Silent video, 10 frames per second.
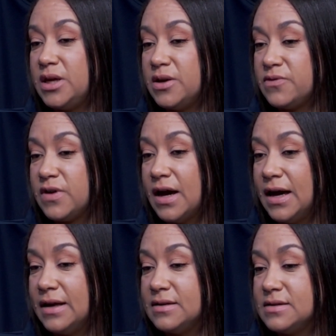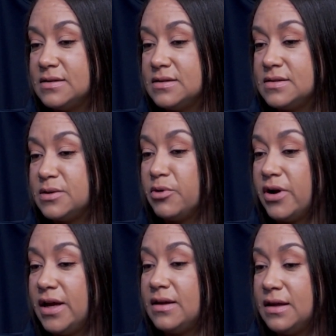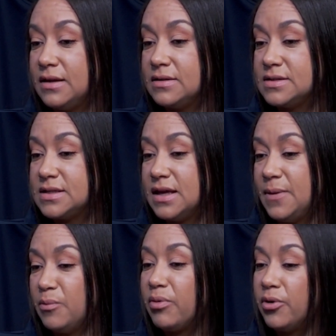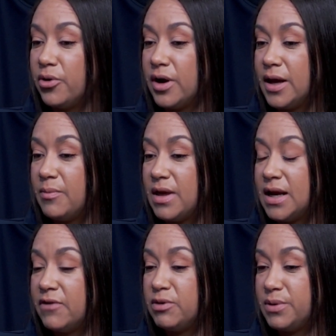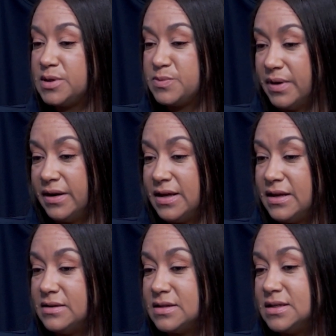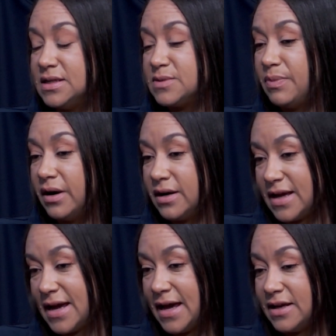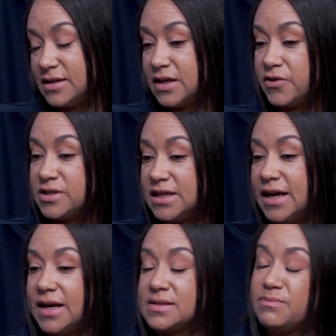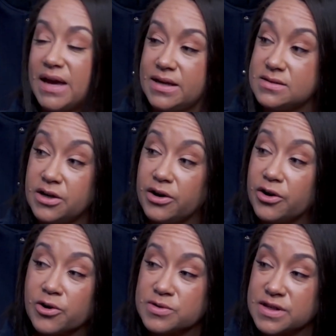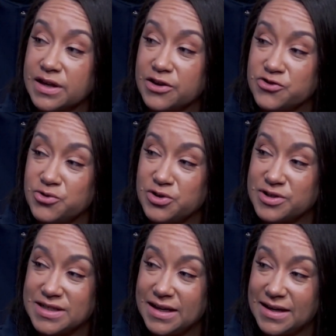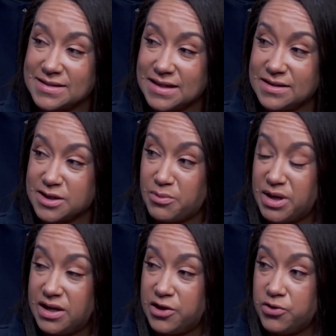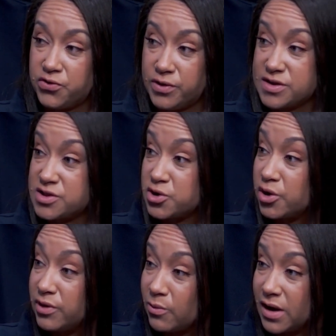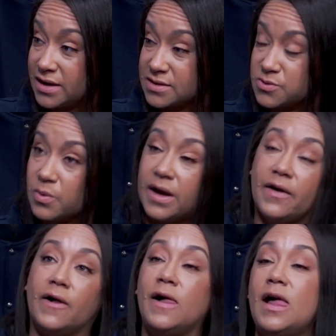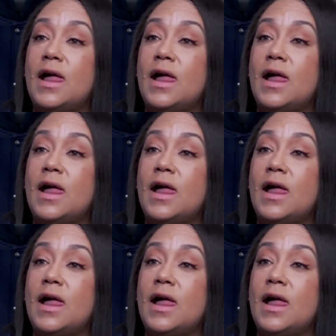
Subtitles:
have got some great kids in the program, and everybody's bought in. Denise Barcat, another DS, Maddie Zaragoza, a junior DS that is coming in huge for us serving wise as well.